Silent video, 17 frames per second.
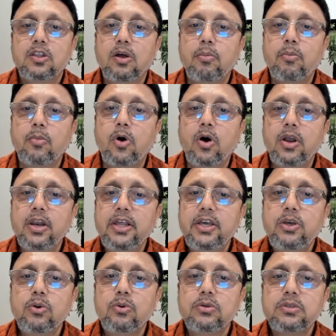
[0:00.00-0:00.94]
the
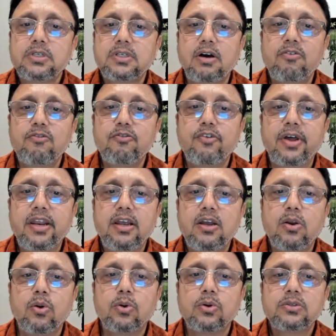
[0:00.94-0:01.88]
molecules come
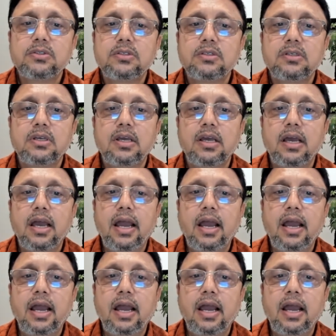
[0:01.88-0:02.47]
very close